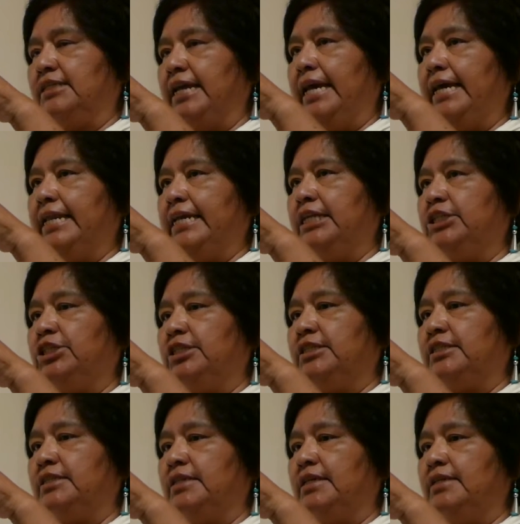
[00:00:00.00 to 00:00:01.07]
to 8
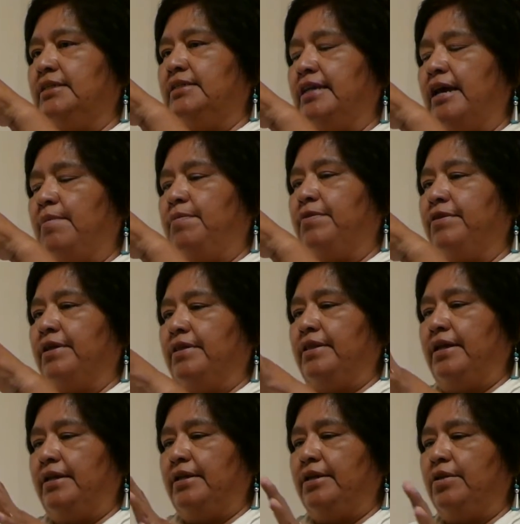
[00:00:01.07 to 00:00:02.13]
inches in depth and
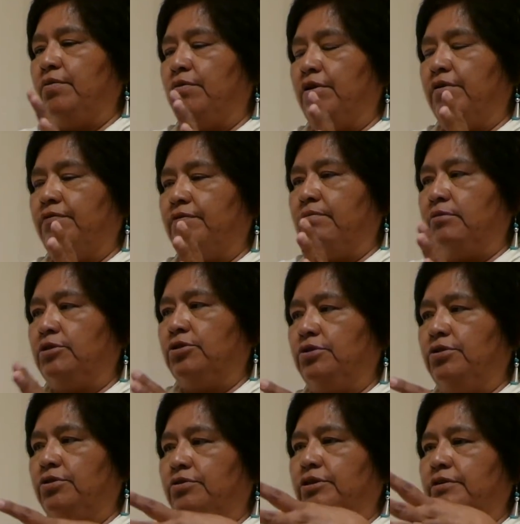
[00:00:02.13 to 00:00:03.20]
then anywhere from 2 to
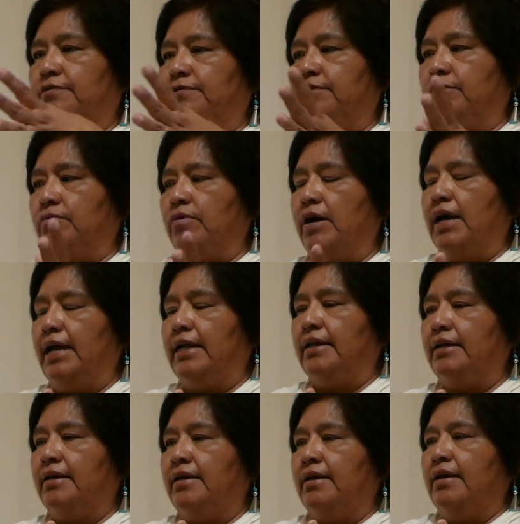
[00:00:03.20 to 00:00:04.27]
3 foot wide.
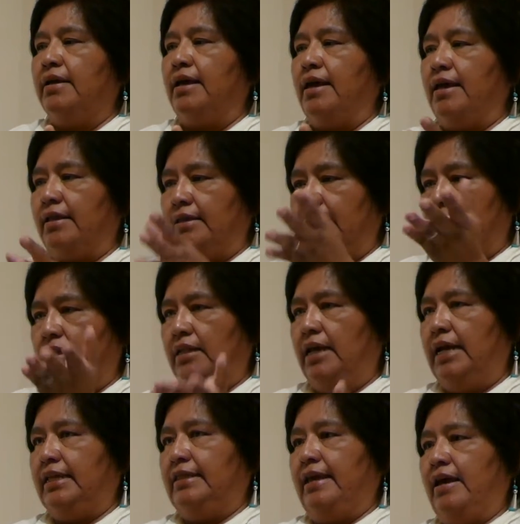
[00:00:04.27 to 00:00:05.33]
And they'd
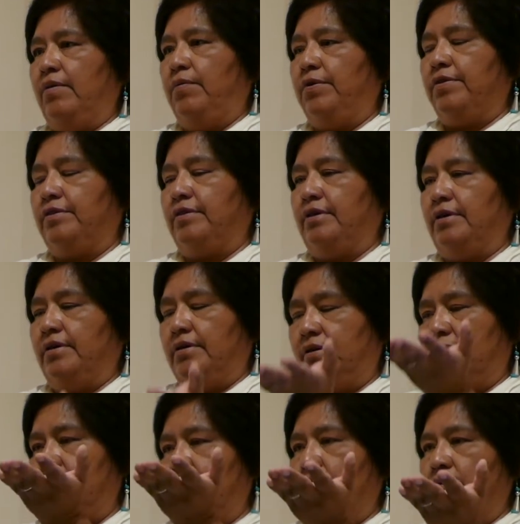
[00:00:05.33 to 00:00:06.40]
line that with the
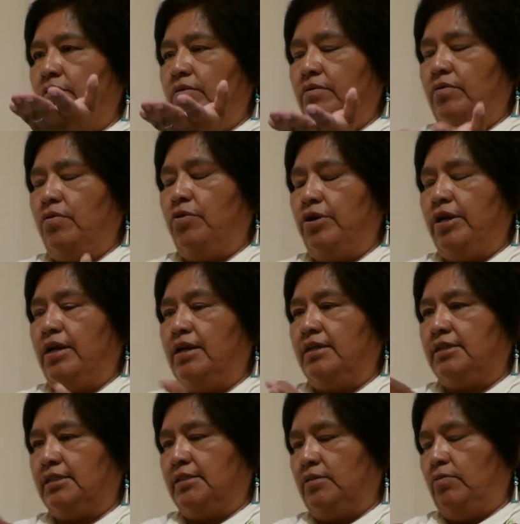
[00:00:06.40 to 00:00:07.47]
corn
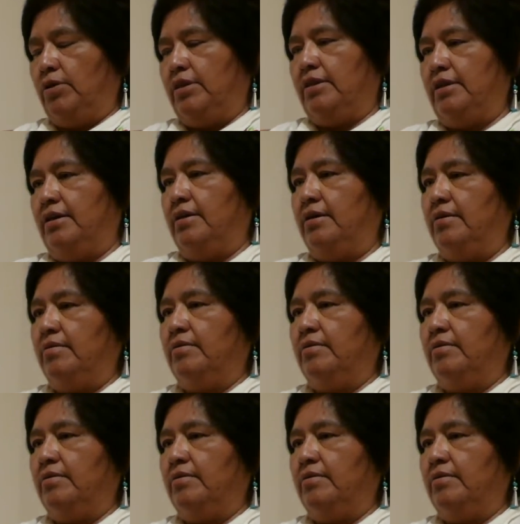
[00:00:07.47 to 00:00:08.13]
husks with the